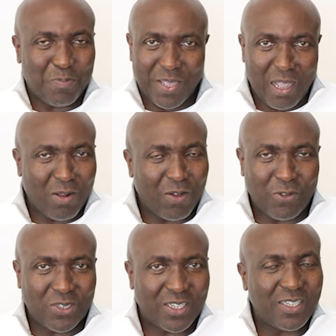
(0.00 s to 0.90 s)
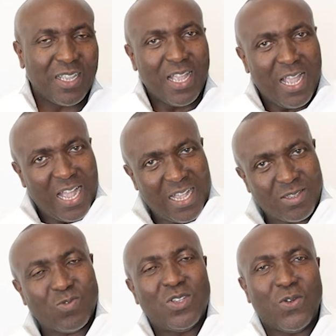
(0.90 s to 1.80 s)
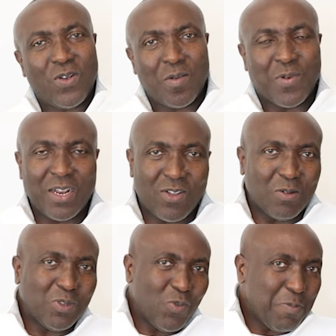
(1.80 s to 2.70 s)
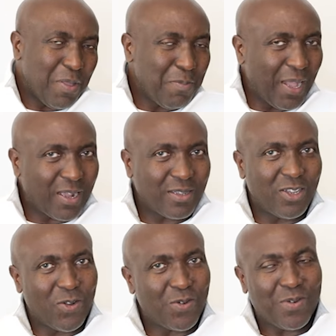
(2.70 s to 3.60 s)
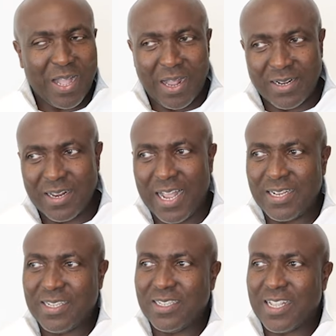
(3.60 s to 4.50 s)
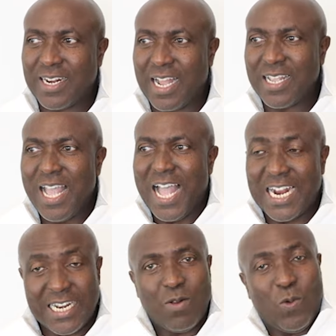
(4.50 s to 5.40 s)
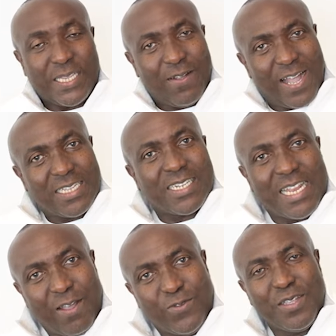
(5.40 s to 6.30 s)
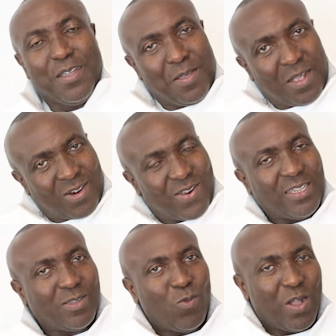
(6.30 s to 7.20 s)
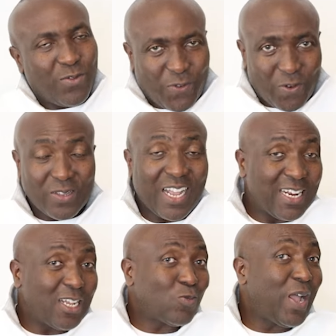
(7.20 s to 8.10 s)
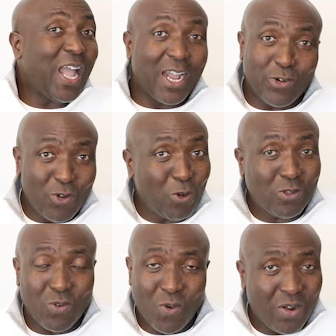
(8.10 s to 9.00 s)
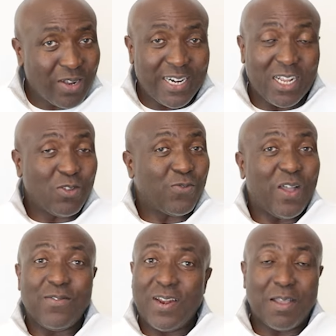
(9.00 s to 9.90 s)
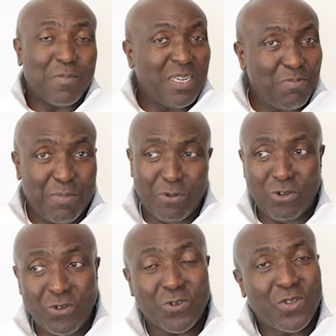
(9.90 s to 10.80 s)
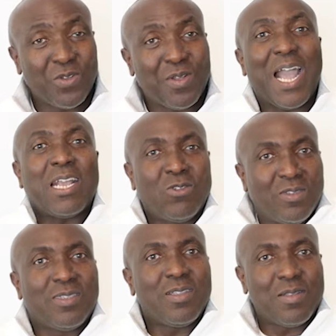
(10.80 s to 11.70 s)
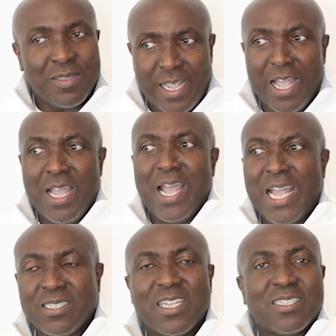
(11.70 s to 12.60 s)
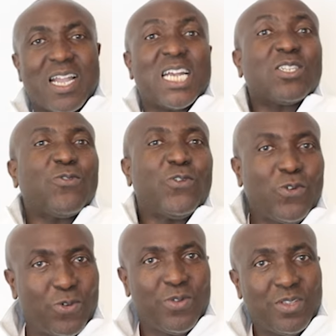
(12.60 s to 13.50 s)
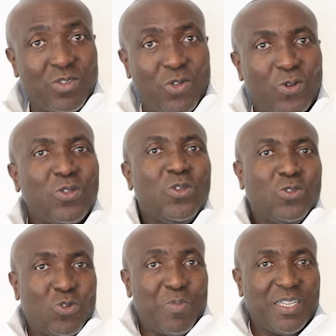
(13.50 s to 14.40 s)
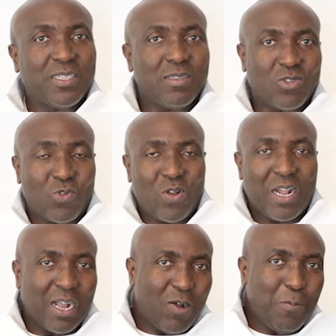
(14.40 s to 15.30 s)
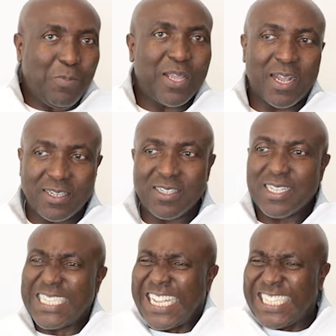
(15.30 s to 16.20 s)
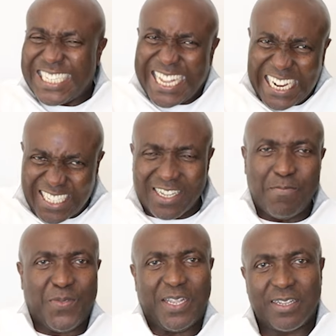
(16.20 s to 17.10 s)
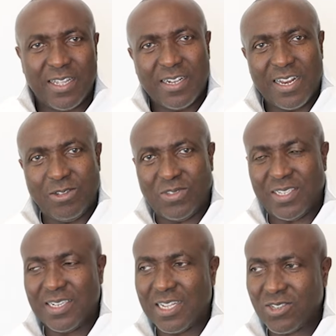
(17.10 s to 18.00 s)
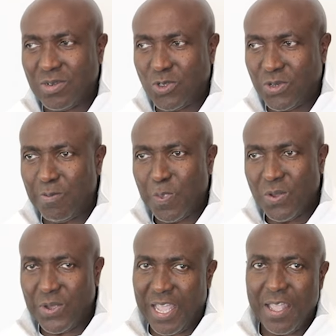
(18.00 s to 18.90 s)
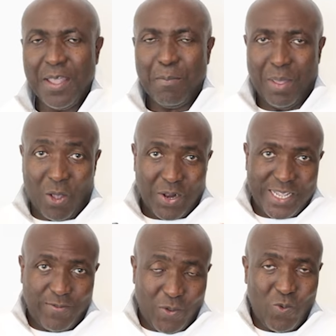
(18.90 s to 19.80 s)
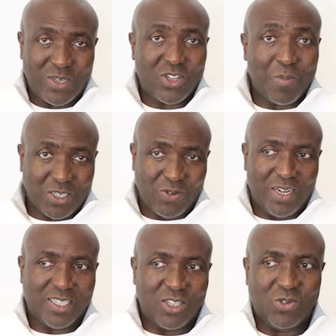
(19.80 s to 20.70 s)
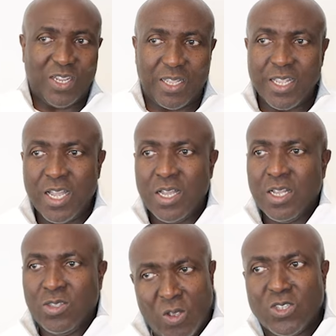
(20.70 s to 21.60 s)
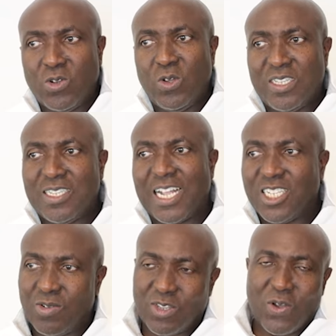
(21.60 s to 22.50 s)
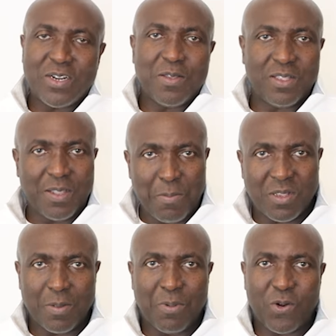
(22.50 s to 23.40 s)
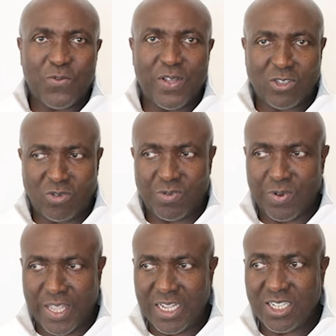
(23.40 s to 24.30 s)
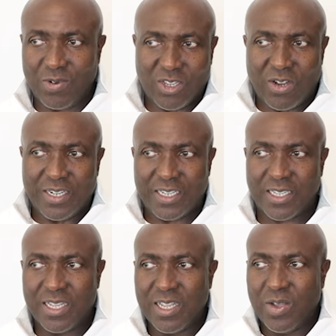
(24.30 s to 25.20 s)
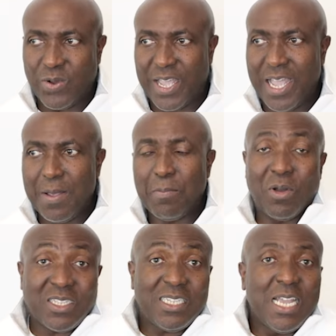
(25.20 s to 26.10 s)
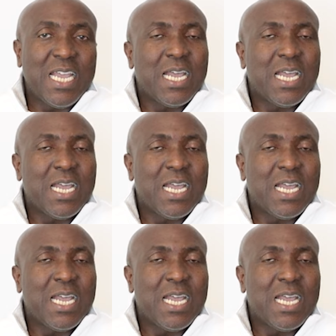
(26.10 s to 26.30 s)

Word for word: We pay all of those things as you know rent comes and We pay back, you know, and and things like that. And then whatever is left creates wealth for us. And that's why I don't go to work nine to five like many people do. I use the excess cash flow, you know, to meet to run our company and things. It's the exact same thing that you see in that scripture. Okay, may God give you wisdom as you listen today. No, so notice that she returned the, the, the borrowed vessel. Okay, she returned it. Okay, but